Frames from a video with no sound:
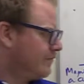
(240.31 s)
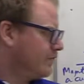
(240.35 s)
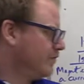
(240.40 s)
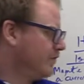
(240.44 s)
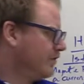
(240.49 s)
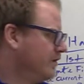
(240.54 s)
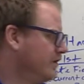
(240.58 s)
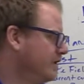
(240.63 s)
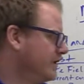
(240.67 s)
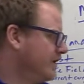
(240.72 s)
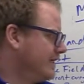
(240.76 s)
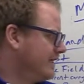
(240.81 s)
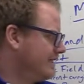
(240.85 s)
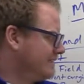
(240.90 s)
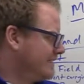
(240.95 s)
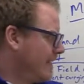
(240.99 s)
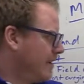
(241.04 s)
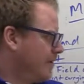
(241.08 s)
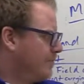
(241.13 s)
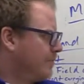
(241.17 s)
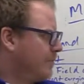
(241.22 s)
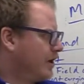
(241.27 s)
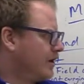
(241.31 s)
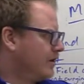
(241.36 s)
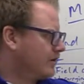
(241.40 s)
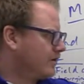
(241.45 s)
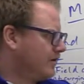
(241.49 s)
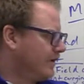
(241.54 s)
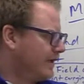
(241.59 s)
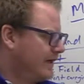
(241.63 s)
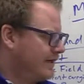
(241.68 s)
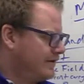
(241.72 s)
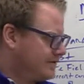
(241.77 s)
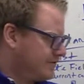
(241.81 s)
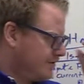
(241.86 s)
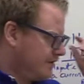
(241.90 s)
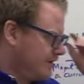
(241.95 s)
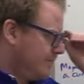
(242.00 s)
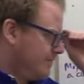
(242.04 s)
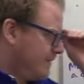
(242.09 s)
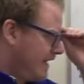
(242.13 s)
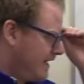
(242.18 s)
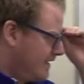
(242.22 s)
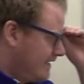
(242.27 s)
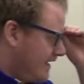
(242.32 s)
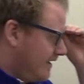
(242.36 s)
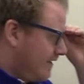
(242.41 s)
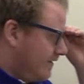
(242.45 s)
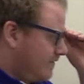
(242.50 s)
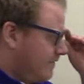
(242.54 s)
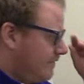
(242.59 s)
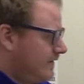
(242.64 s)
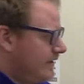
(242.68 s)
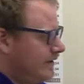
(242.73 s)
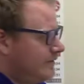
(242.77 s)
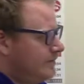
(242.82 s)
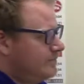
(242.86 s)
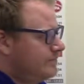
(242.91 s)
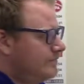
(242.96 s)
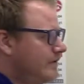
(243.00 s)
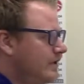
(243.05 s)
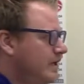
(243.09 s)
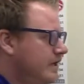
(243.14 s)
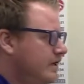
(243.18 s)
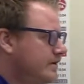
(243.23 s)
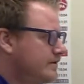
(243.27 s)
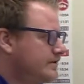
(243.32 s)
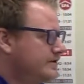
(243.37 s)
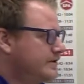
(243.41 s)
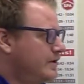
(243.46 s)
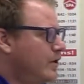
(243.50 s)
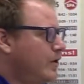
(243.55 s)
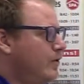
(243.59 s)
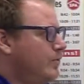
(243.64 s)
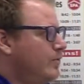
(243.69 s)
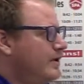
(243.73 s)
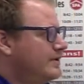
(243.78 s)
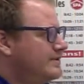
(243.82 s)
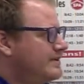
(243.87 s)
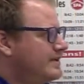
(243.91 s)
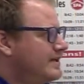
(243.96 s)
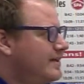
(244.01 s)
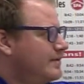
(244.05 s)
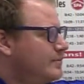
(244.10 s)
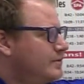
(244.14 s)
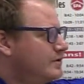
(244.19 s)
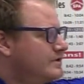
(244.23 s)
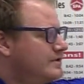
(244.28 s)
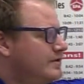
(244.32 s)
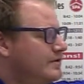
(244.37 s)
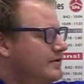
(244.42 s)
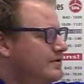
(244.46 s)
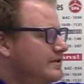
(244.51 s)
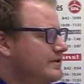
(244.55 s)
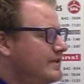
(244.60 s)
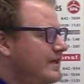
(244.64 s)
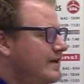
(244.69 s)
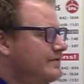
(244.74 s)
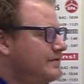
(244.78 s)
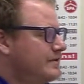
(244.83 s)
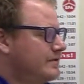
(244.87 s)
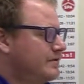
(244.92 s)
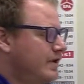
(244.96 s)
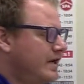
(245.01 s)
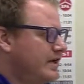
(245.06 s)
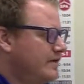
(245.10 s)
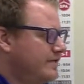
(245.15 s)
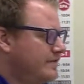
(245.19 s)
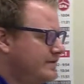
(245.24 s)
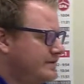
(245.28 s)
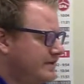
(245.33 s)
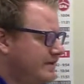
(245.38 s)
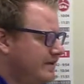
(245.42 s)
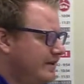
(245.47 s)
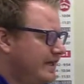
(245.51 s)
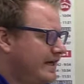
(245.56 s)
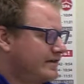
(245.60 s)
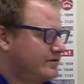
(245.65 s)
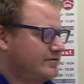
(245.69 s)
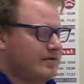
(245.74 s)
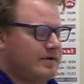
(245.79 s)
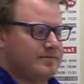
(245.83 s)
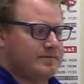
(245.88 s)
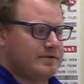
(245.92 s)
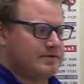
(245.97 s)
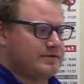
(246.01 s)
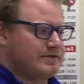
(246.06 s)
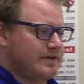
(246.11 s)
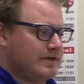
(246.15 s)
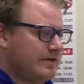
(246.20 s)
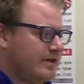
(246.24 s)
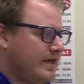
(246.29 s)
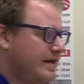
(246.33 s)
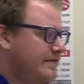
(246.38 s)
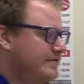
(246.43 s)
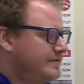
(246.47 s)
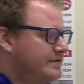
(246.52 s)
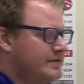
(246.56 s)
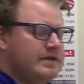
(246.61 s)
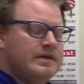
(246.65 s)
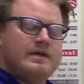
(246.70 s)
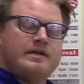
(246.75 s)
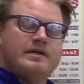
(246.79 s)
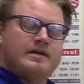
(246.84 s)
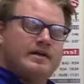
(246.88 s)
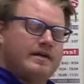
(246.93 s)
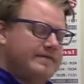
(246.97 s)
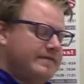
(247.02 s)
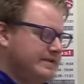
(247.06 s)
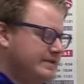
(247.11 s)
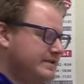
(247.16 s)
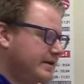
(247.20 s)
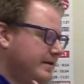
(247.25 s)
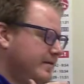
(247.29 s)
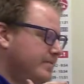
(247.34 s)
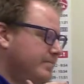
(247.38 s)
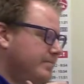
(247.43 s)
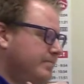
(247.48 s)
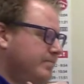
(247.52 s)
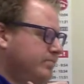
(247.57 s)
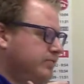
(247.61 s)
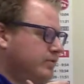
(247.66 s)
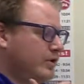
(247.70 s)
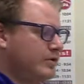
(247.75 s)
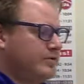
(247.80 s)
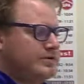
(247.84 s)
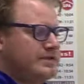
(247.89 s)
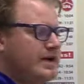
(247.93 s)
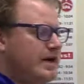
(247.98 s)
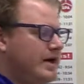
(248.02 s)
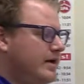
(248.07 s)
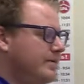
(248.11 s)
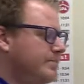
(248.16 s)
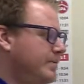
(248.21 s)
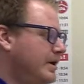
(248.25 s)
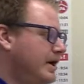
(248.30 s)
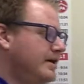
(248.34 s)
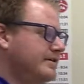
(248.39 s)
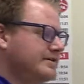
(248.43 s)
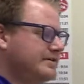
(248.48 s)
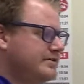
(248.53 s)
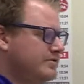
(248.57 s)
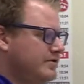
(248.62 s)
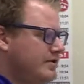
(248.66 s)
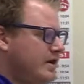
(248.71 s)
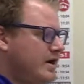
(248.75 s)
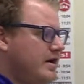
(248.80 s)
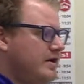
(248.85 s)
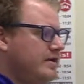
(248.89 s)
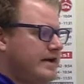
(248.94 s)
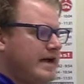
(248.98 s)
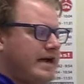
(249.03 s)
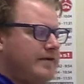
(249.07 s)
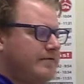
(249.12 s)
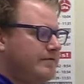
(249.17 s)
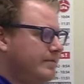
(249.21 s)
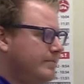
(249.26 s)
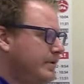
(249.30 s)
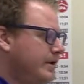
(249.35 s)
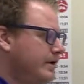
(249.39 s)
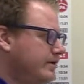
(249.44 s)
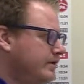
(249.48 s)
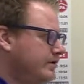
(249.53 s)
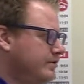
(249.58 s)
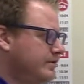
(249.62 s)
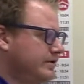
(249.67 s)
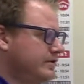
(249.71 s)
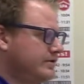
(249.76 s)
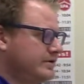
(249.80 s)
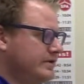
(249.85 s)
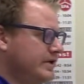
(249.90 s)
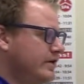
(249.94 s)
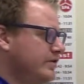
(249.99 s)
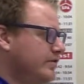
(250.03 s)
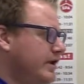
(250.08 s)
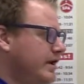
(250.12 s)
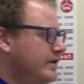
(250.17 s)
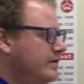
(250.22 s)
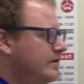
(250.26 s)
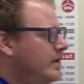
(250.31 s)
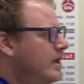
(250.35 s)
rule is now a particle entering a magnetic field. So once again, we're still using left and right. If it's an electron, we're using our left. If it's a proton, positron, alpha particle, we're using our right.